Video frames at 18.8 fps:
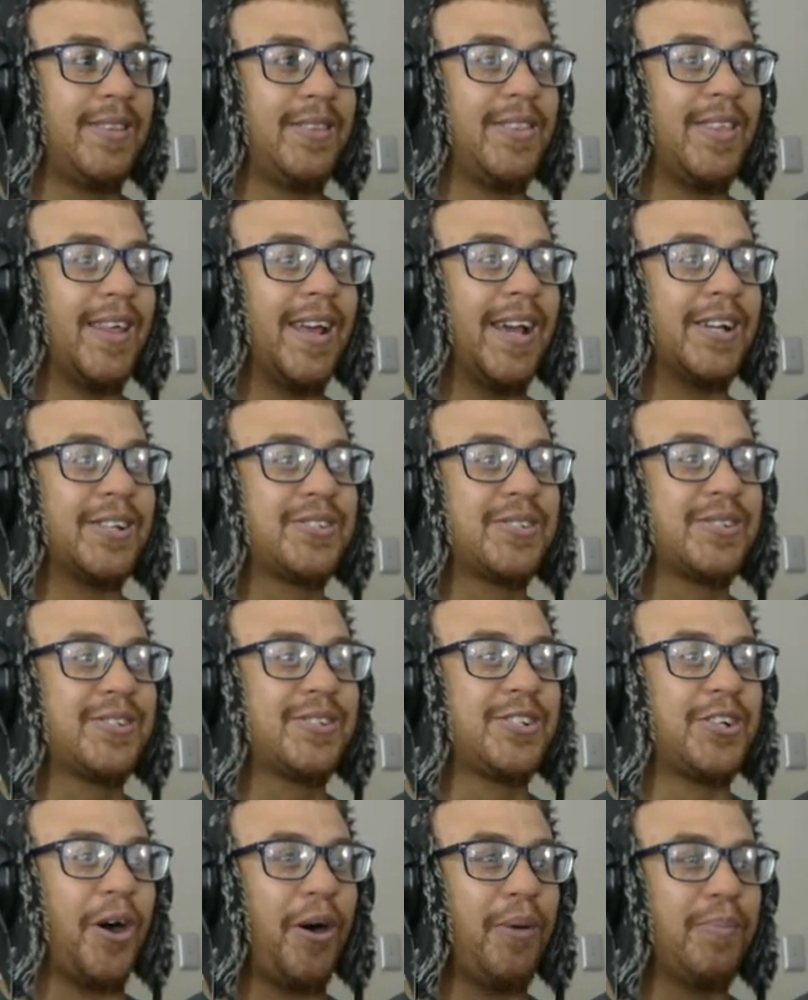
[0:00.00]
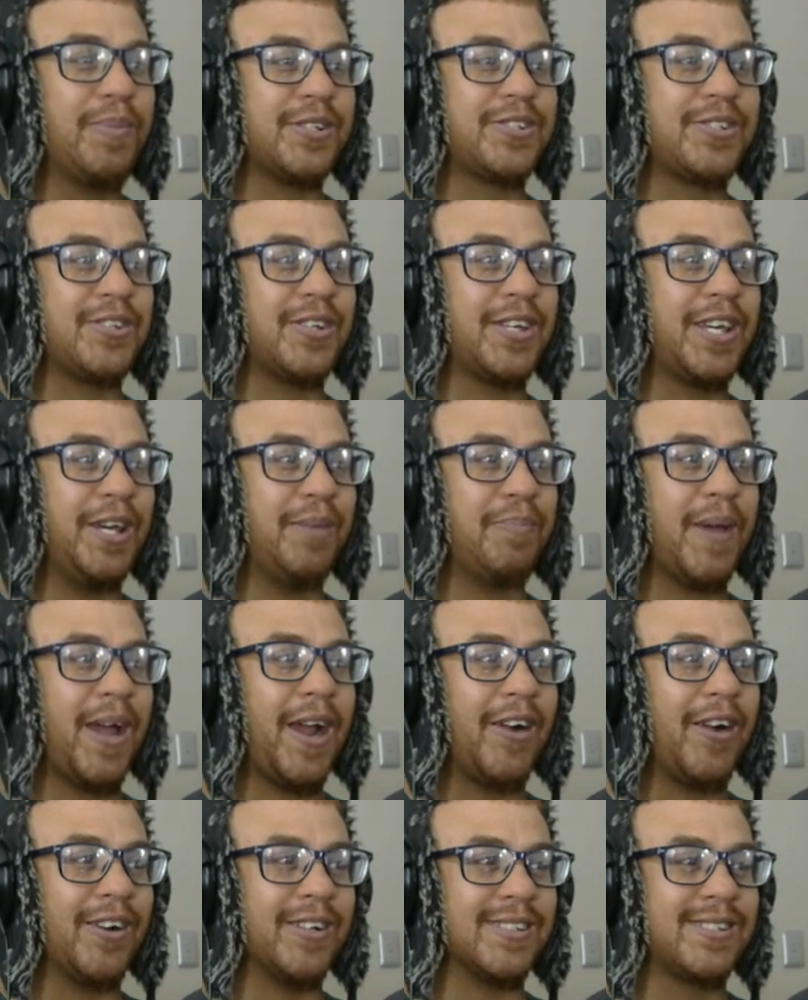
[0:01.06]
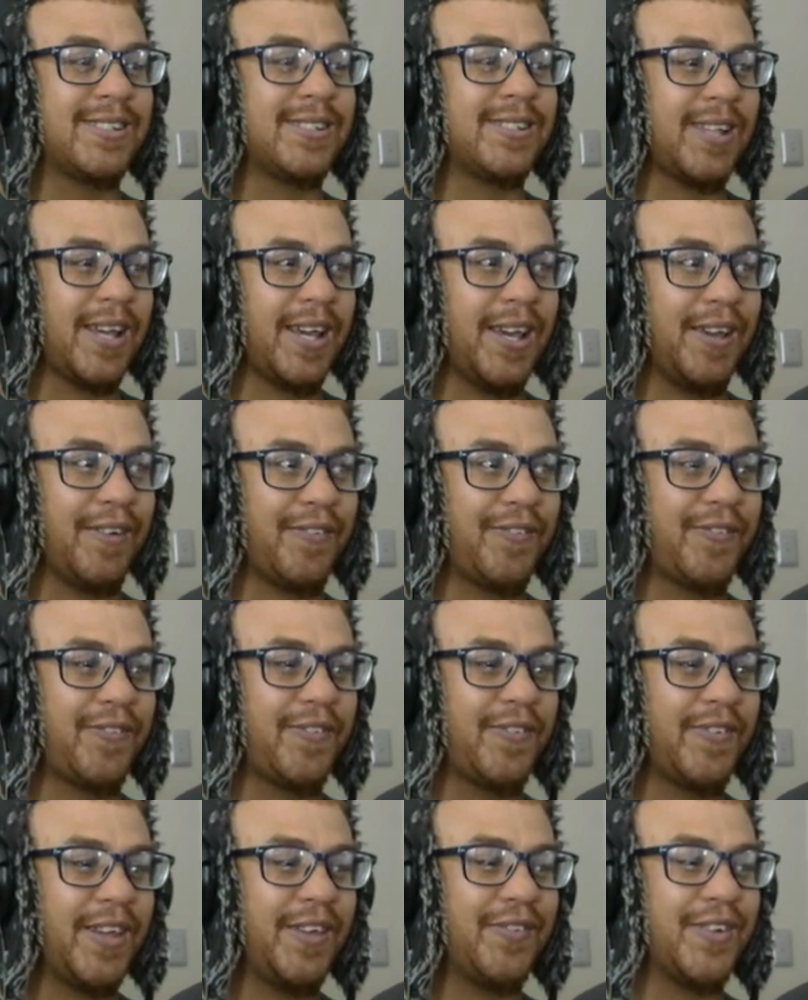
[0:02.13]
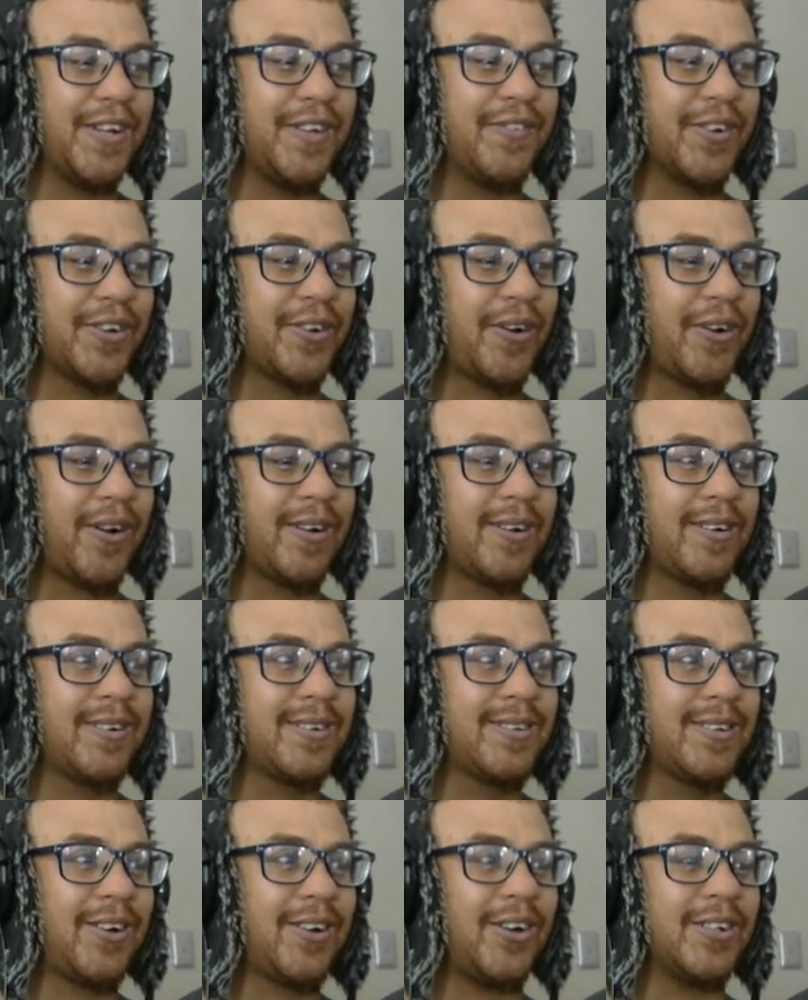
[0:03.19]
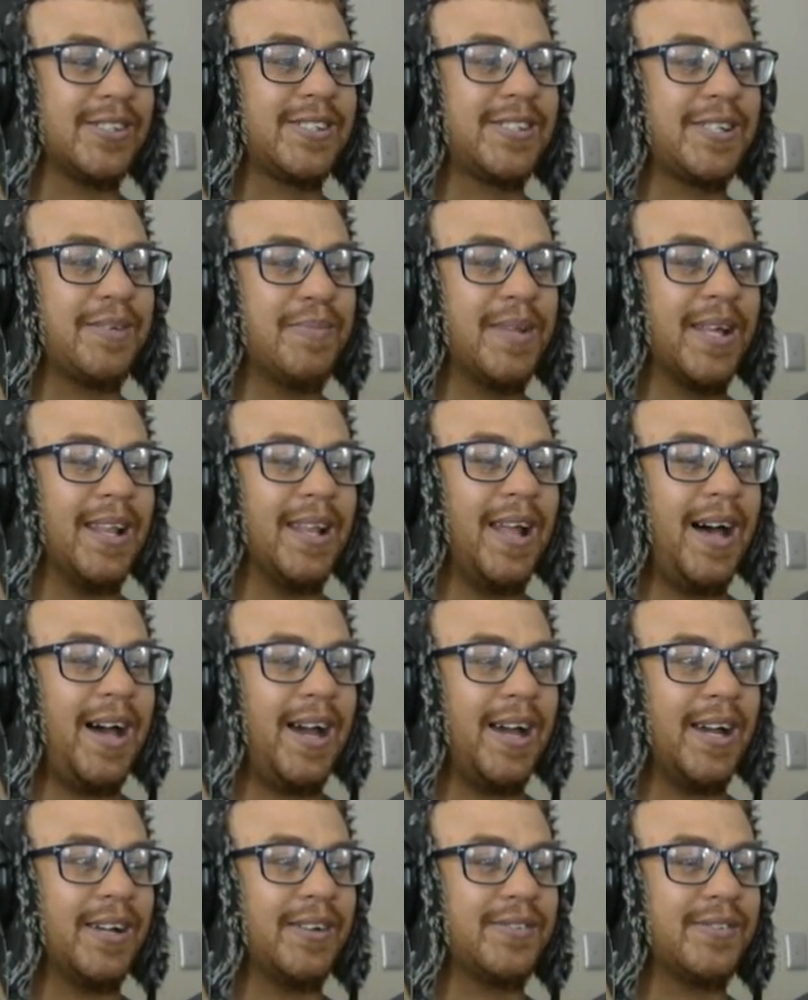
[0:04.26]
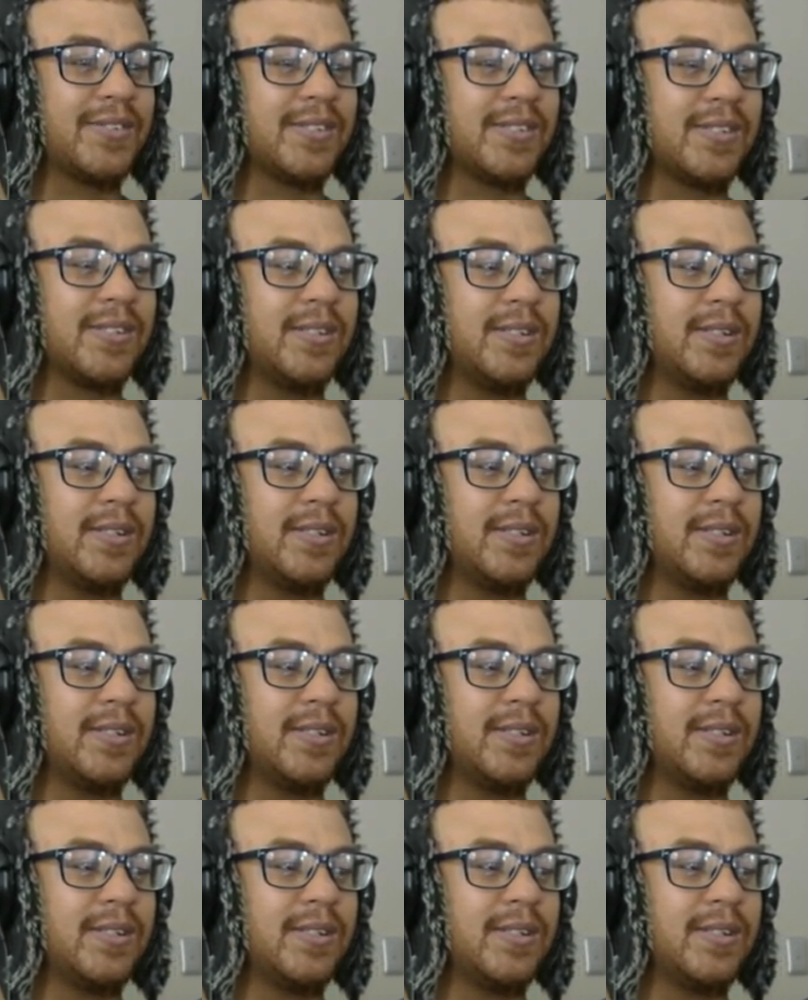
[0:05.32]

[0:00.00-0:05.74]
Their job is to keep Eren safe, even if it costs them their lives.